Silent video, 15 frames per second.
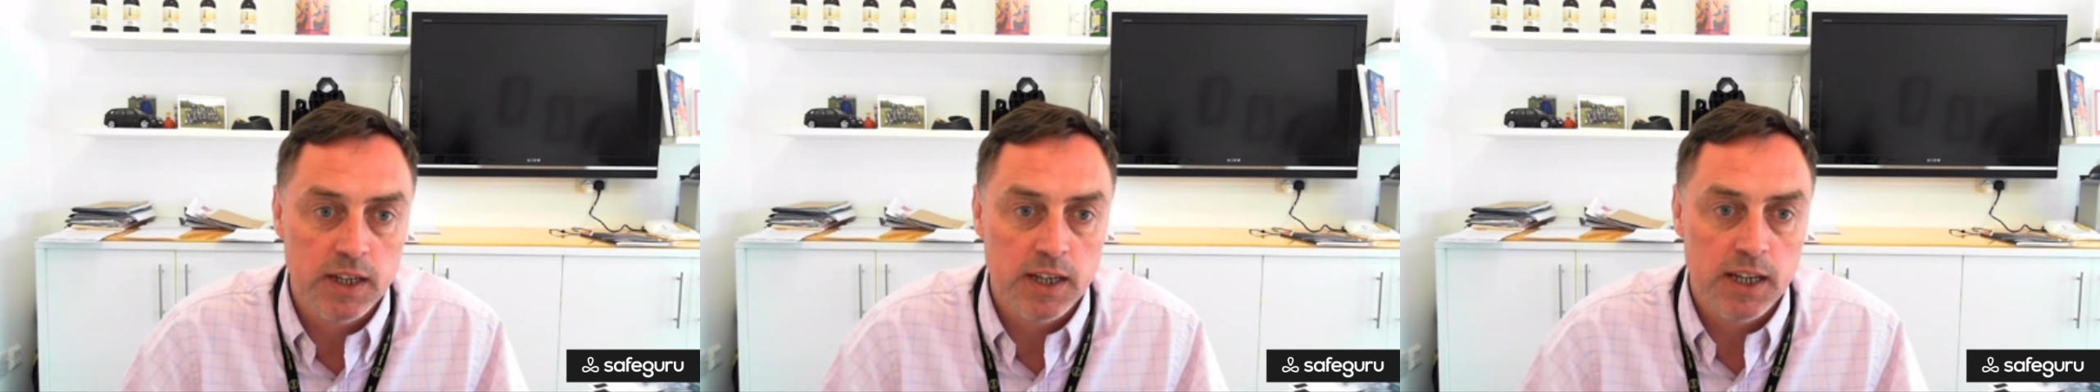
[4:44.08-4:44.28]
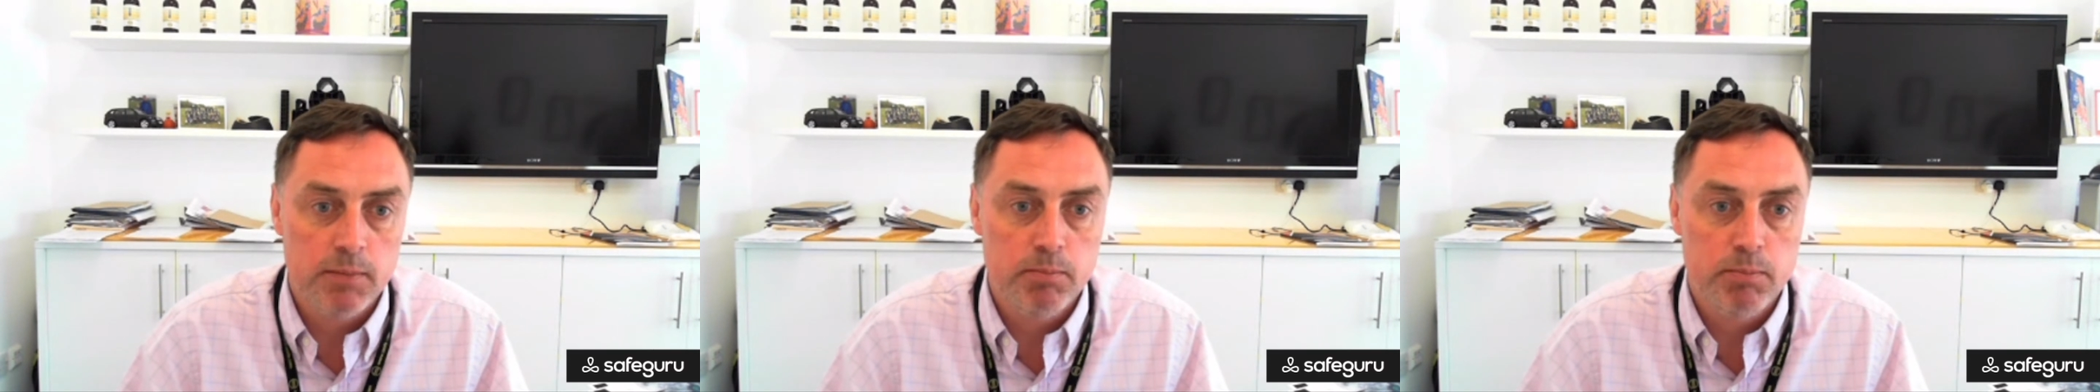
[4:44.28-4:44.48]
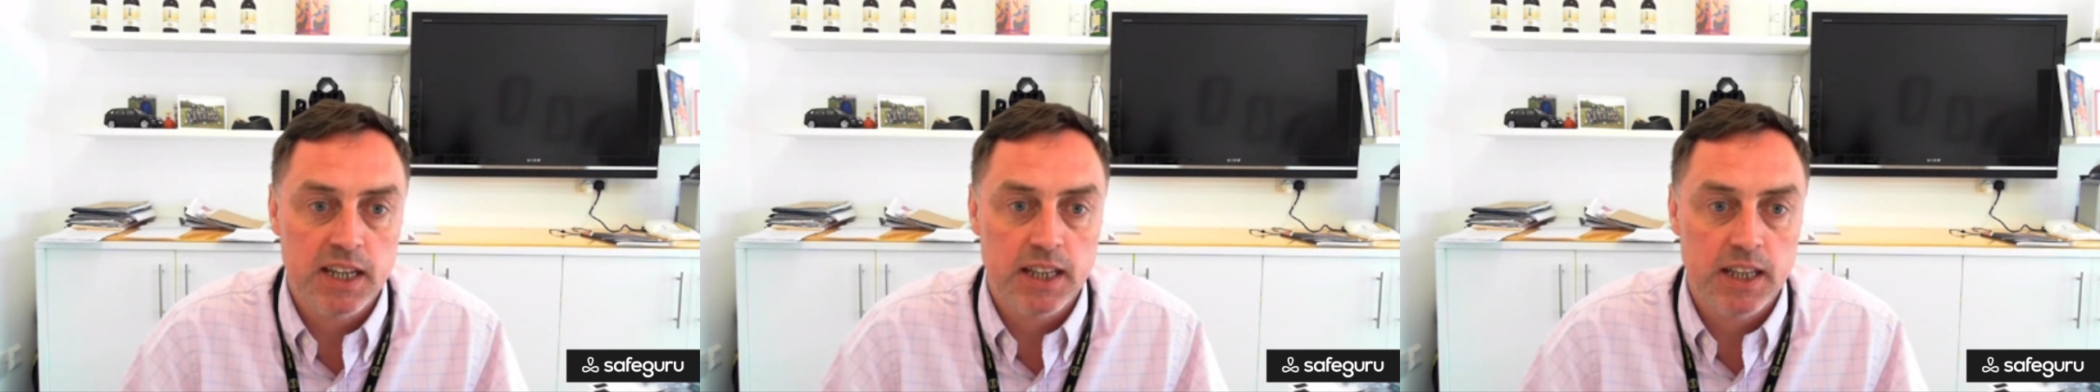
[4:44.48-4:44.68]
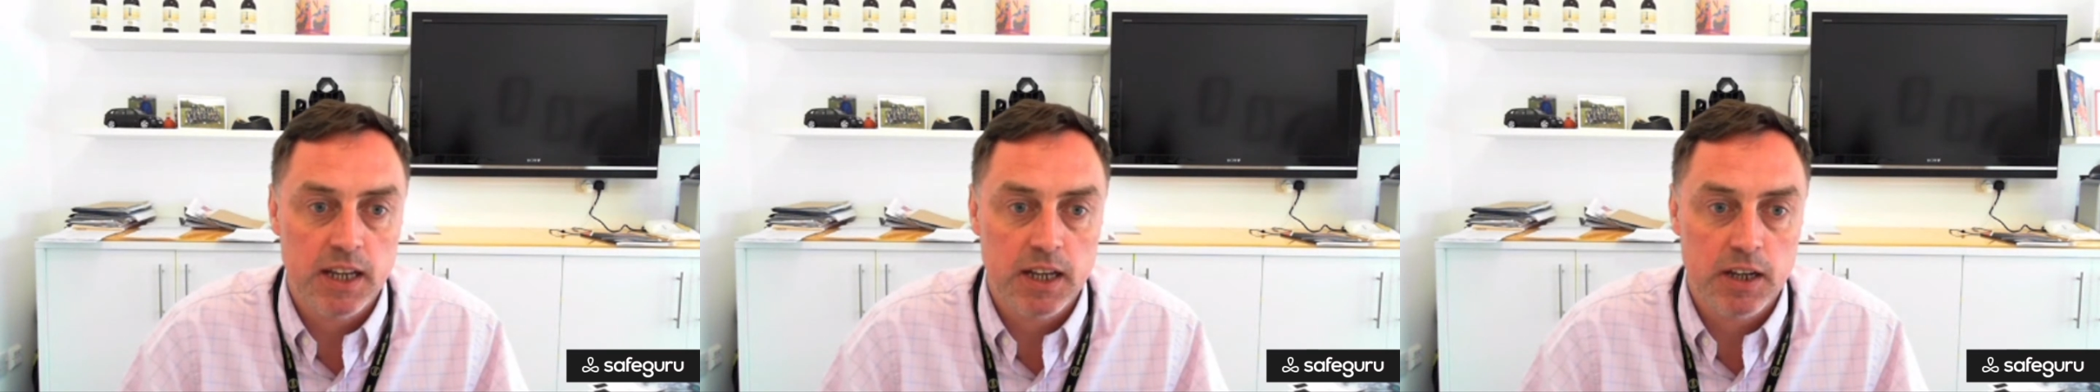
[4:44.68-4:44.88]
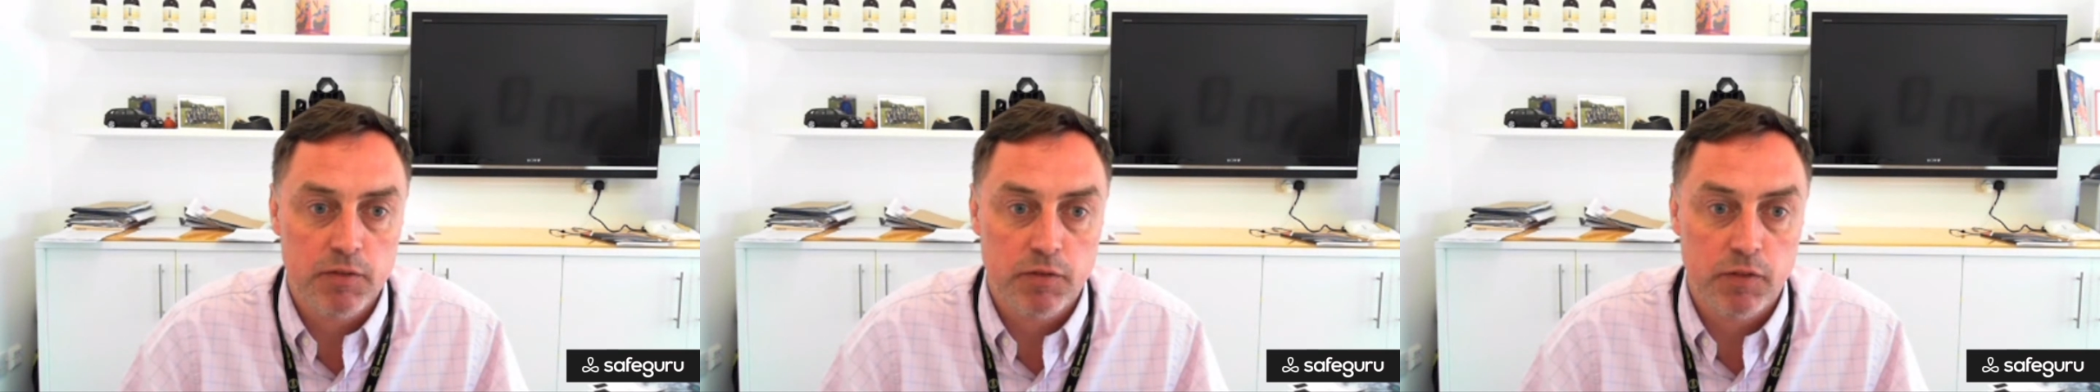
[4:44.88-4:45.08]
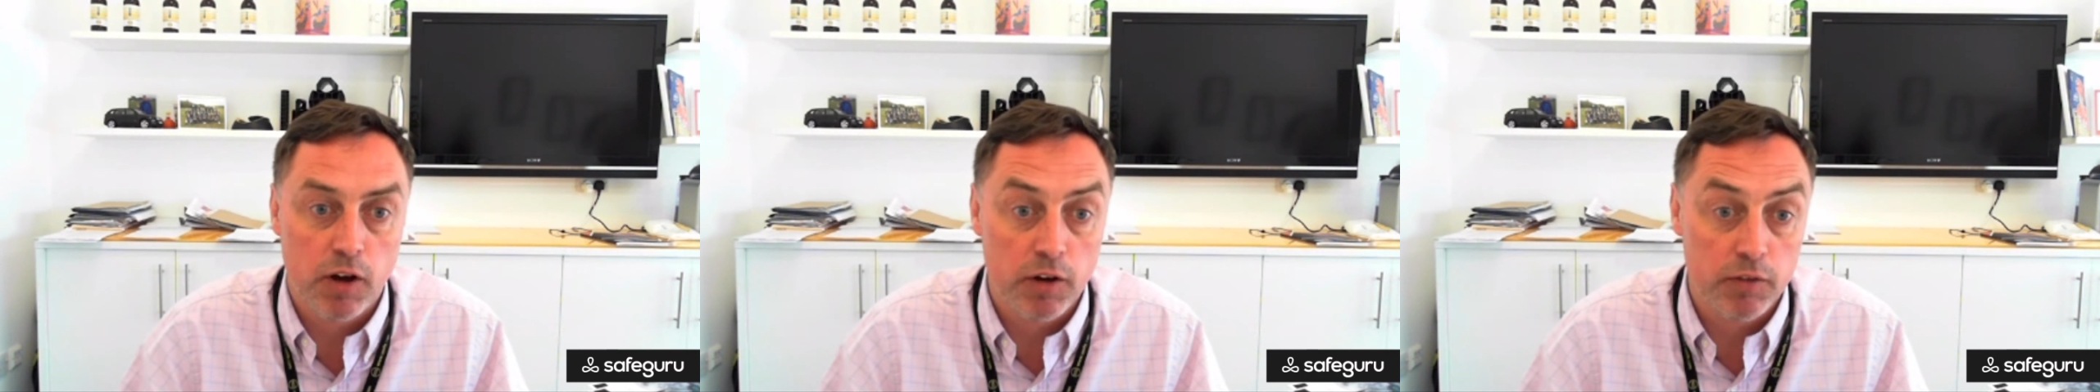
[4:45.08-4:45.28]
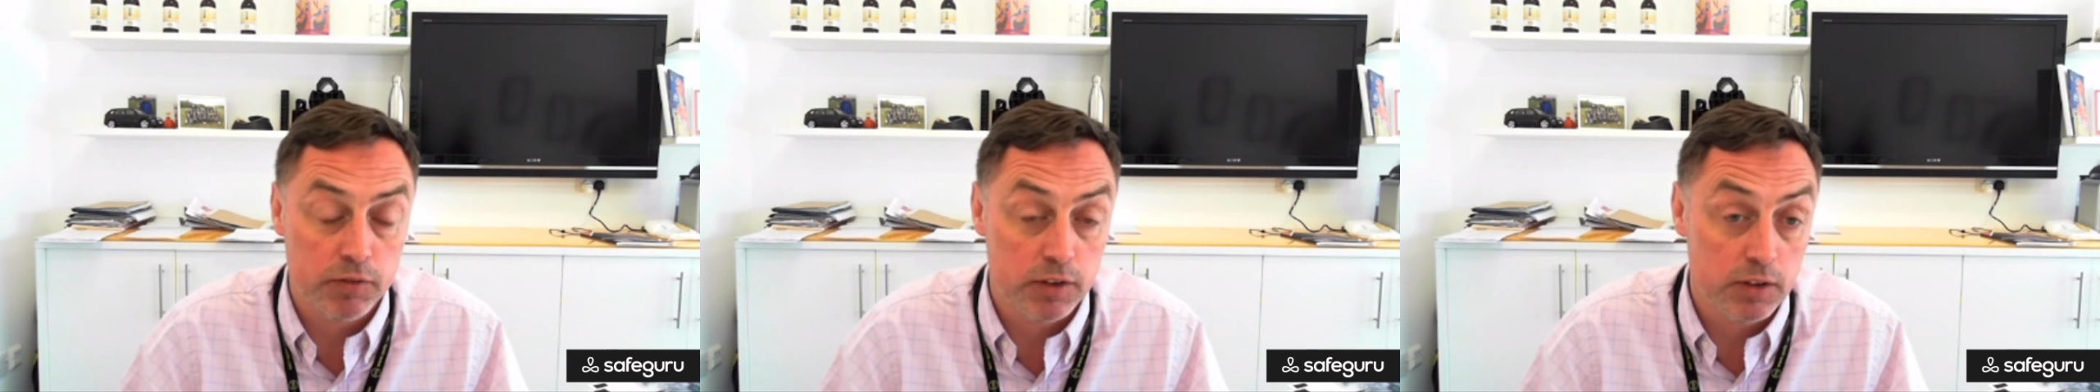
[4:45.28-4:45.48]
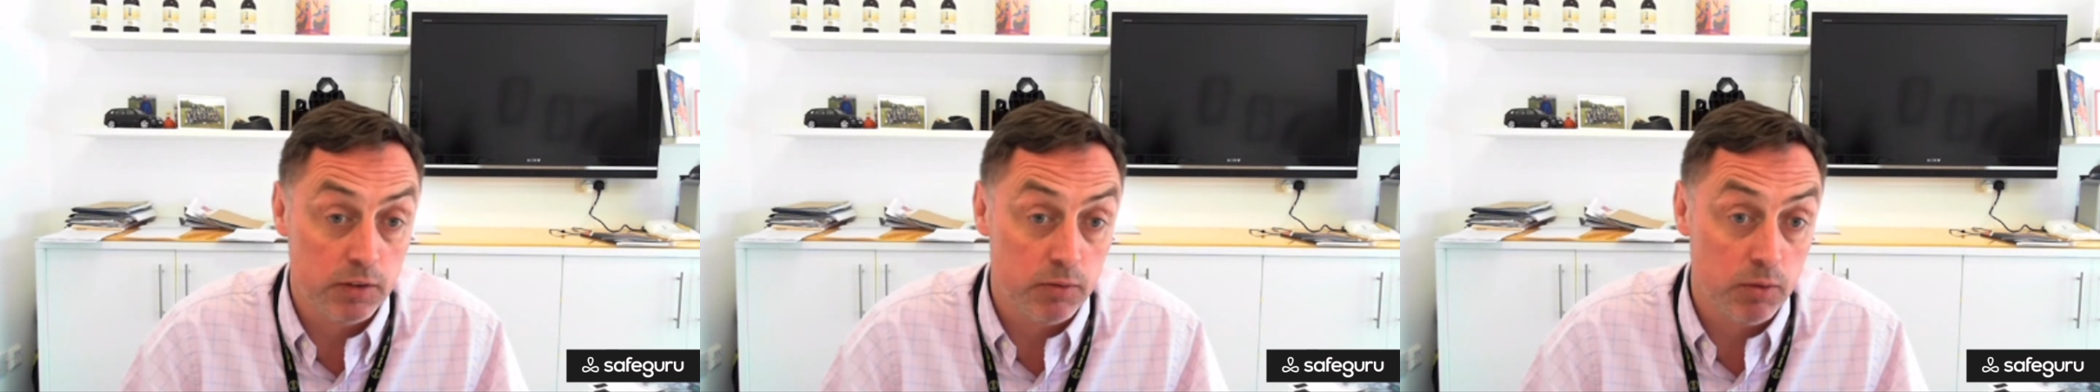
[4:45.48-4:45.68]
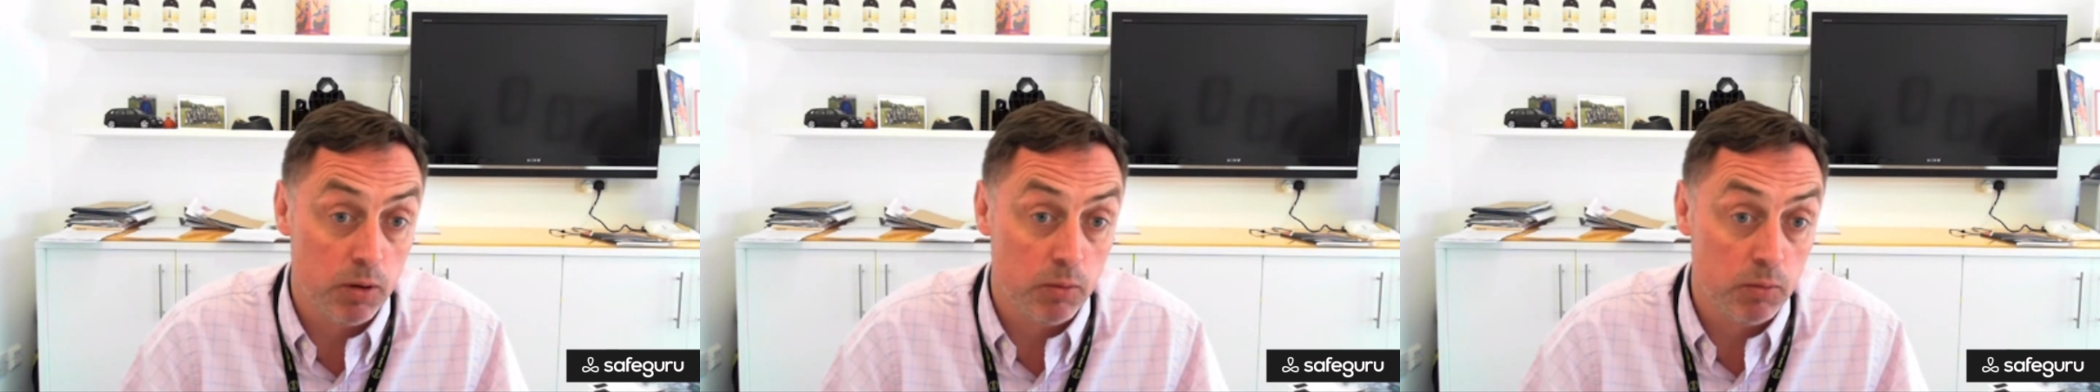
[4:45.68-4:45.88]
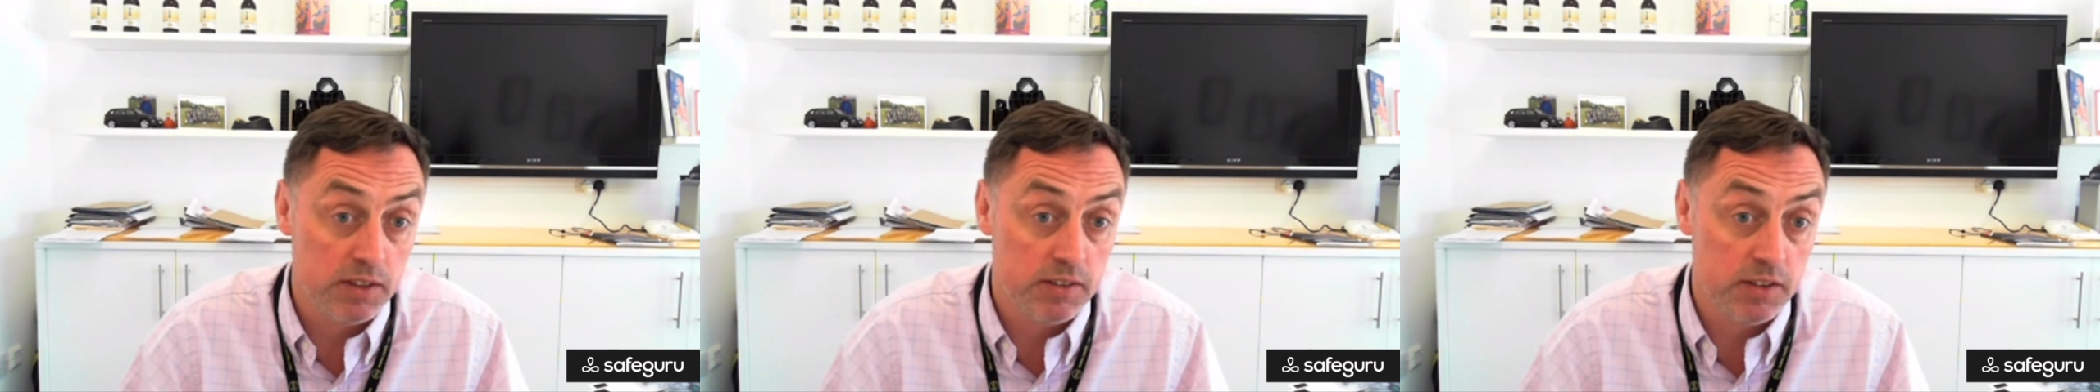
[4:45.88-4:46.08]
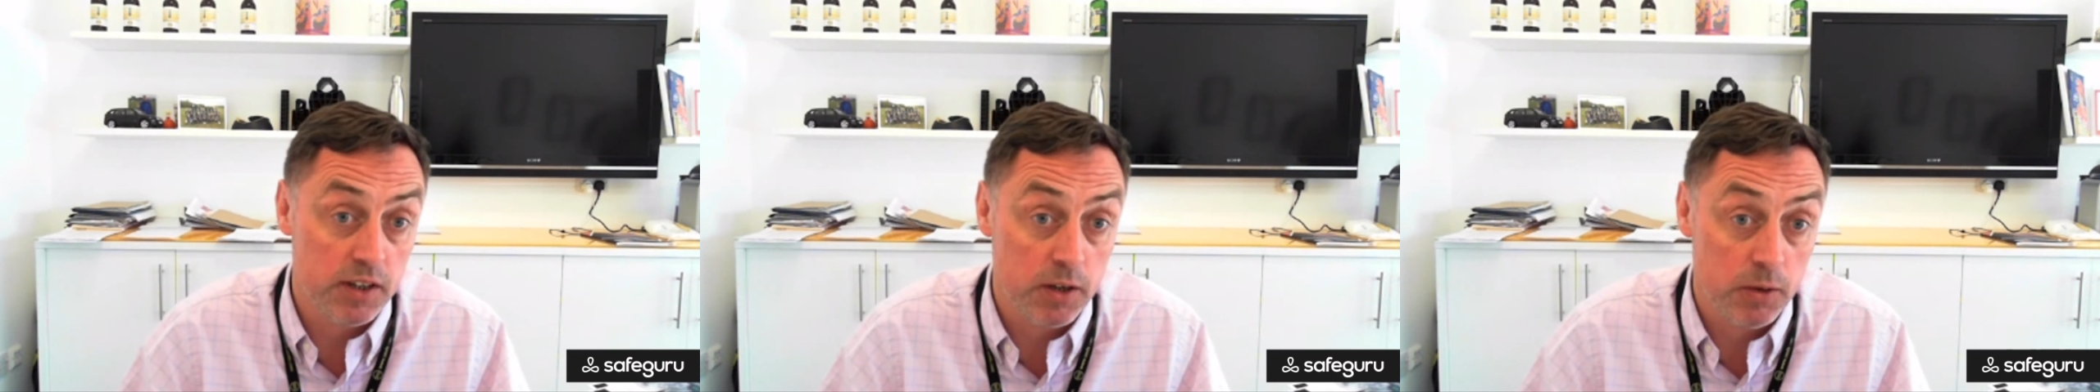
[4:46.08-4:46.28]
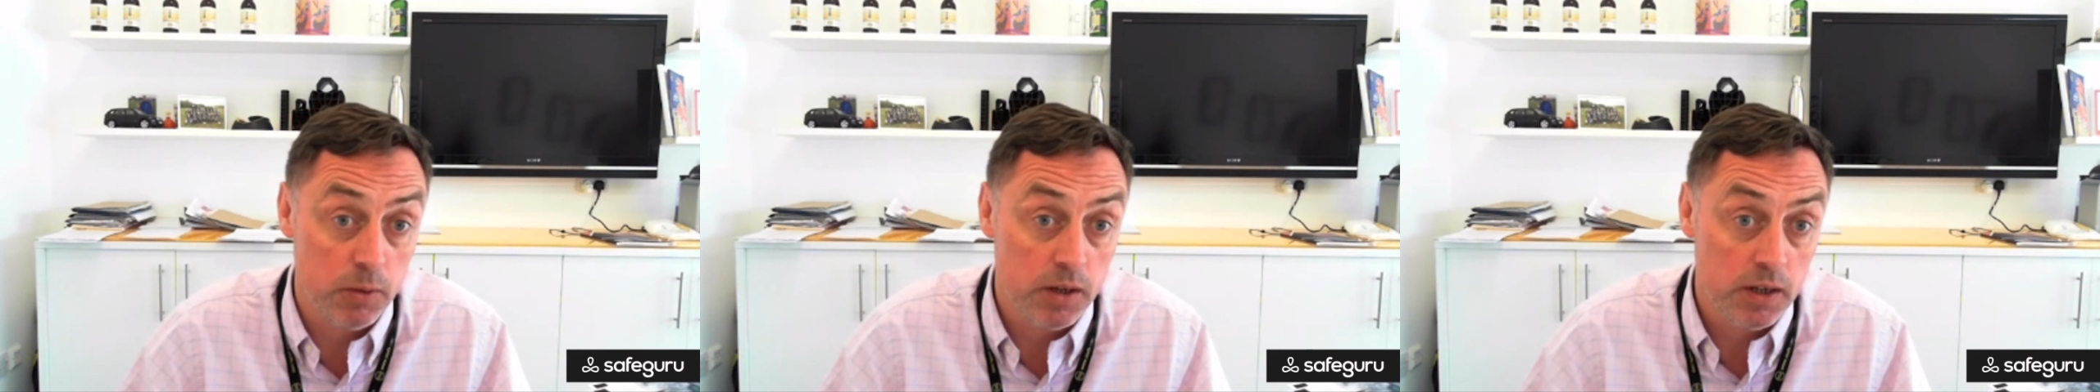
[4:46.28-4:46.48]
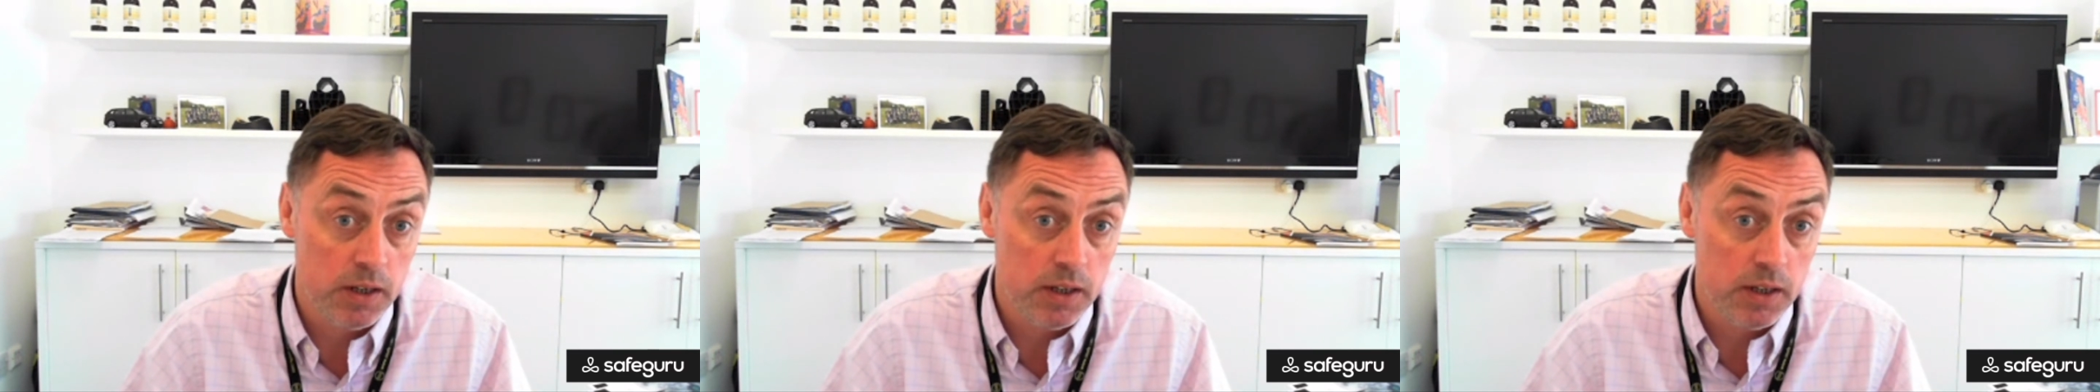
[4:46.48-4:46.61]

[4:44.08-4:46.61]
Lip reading: and be the forefront of what we do.